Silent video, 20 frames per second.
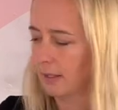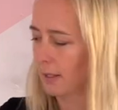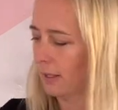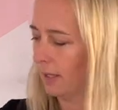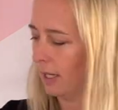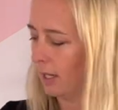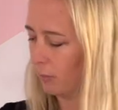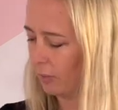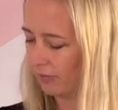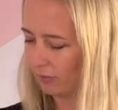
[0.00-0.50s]

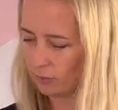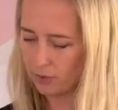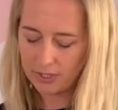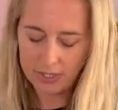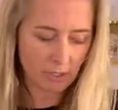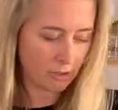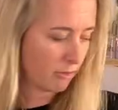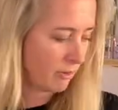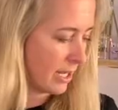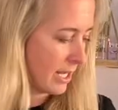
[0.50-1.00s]
And we've also
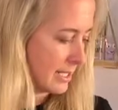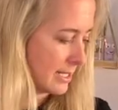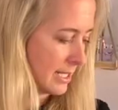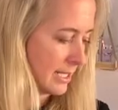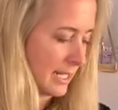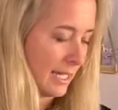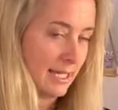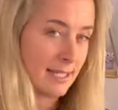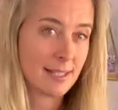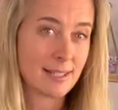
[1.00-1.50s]

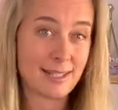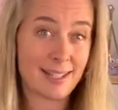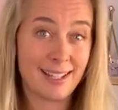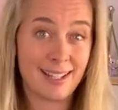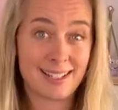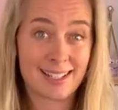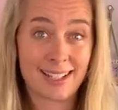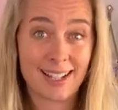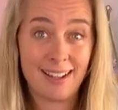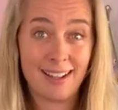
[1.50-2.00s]
created
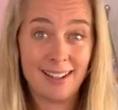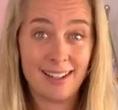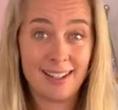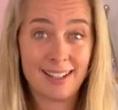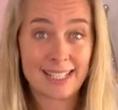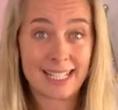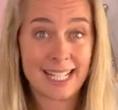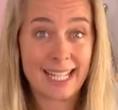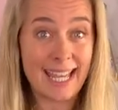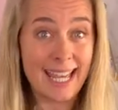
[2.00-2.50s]
insert
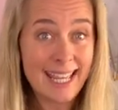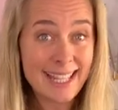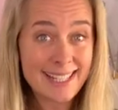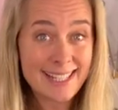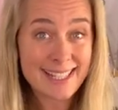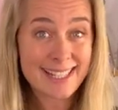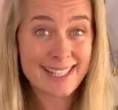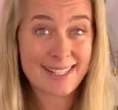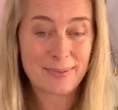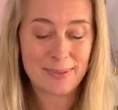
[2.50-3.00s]
card
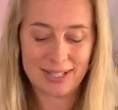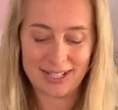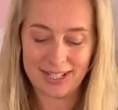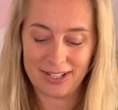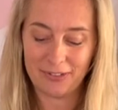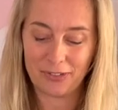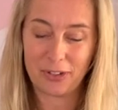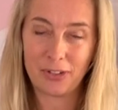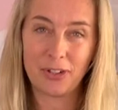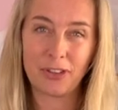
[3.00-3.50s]
kits, which
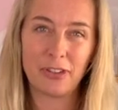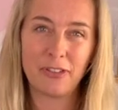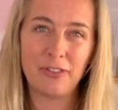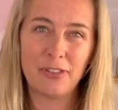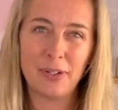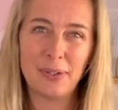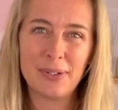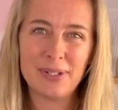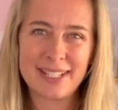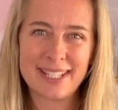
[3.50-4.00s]
have got the
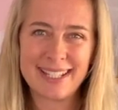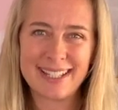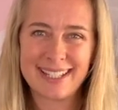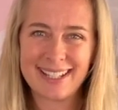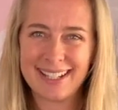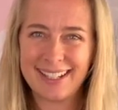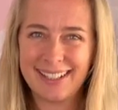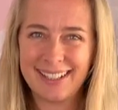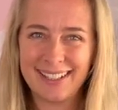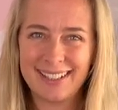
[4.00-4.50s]
folded
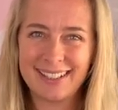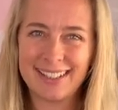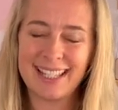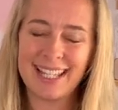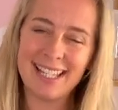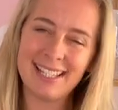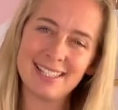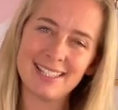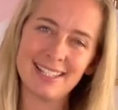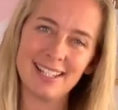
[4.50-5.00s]
card, the
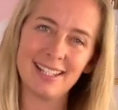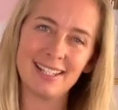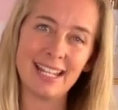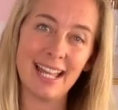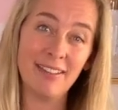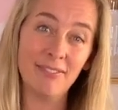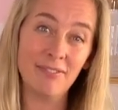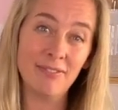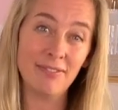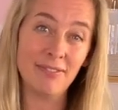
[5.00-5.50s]
insert
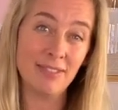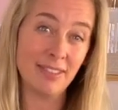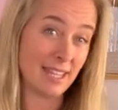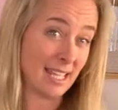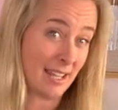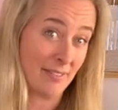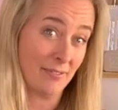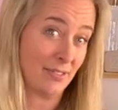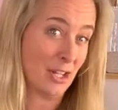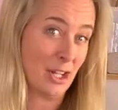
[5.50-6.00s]
and the
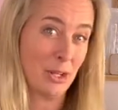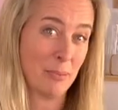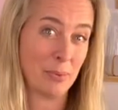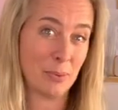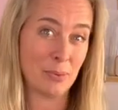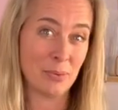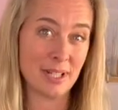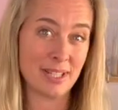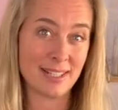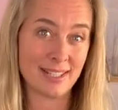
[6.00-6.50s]
envelope
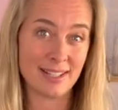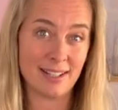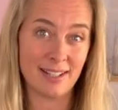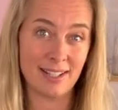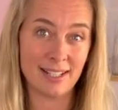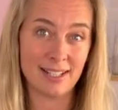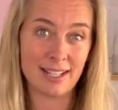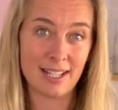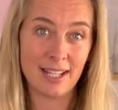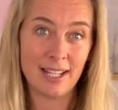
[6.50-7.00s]
all
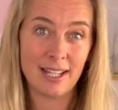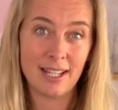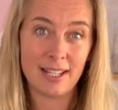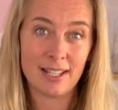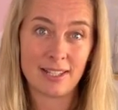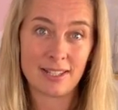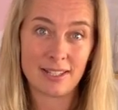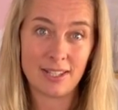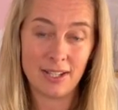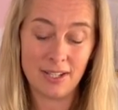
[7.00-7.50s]
inside.
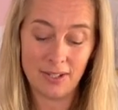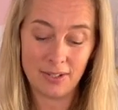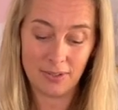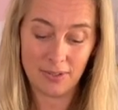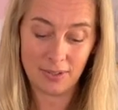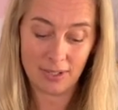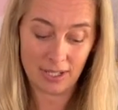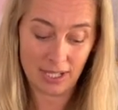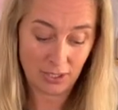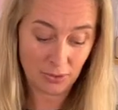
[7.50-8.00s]

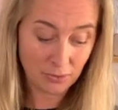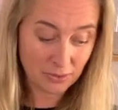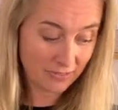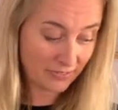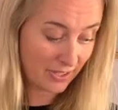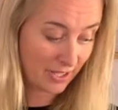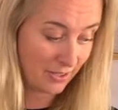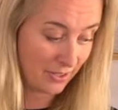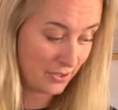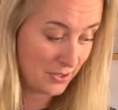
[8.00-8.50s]
So, and all of
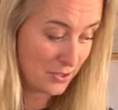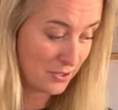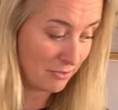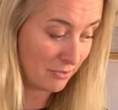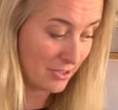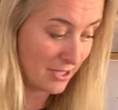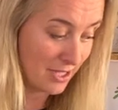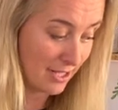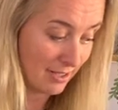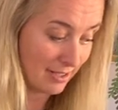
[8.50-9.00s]
those
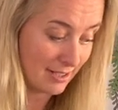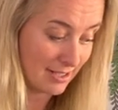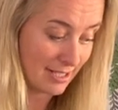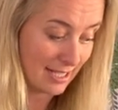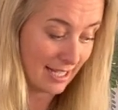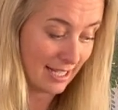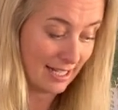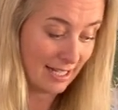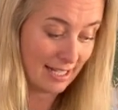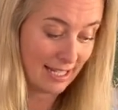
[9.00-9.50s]
result
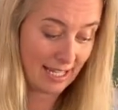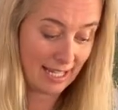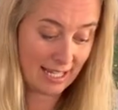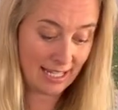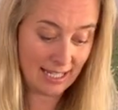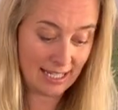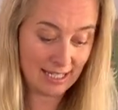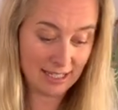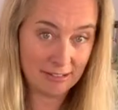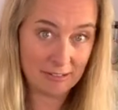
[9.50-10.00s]
in
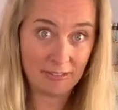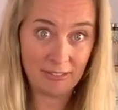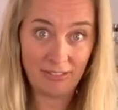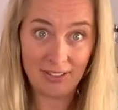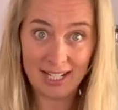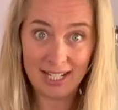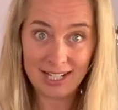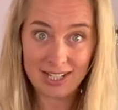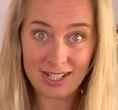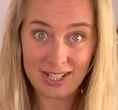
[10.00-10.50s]
a
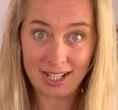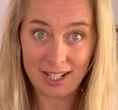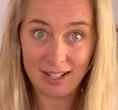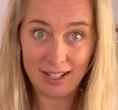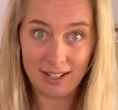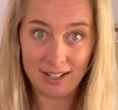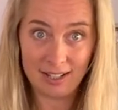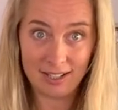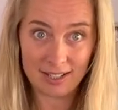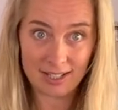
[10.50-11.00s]
finished
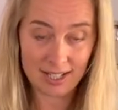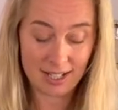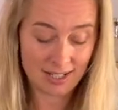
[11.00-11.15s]
card.